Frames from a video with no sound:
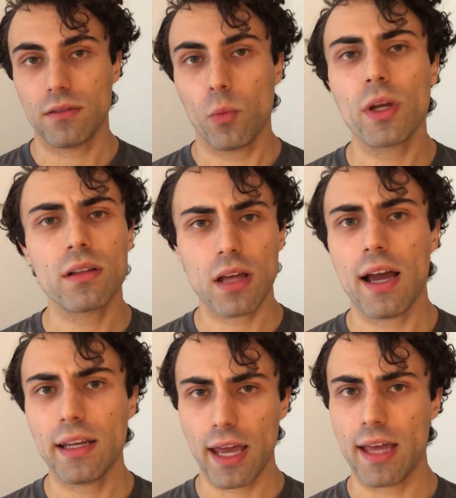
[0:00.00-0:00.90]
When a
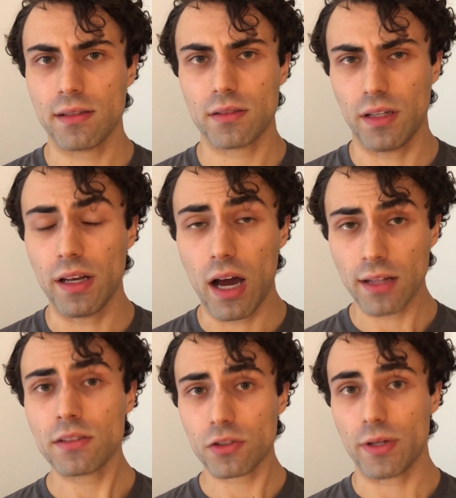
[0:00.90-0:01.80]
line ends in an
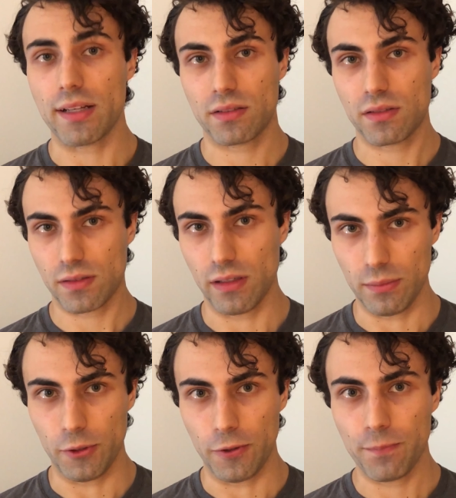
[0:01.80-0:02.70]
unstressed
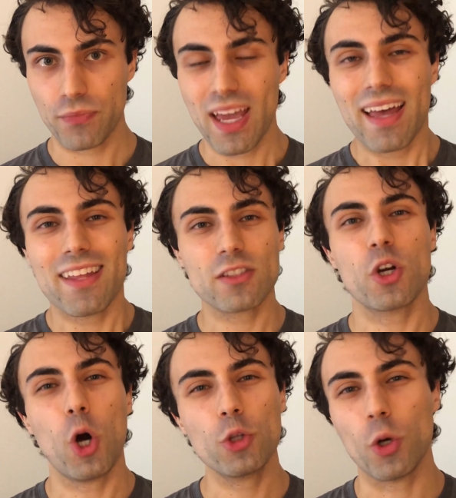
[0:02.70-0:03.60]
syllable, that's called a